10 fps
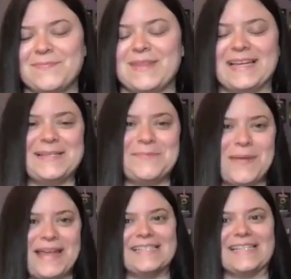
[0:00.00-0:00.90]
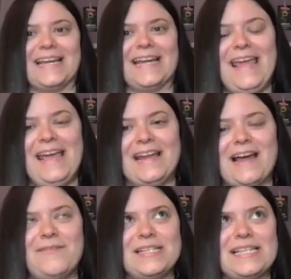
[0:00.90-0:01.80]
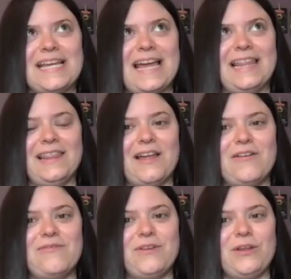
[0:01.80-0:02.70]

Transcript: That's amazing. And obviously I love,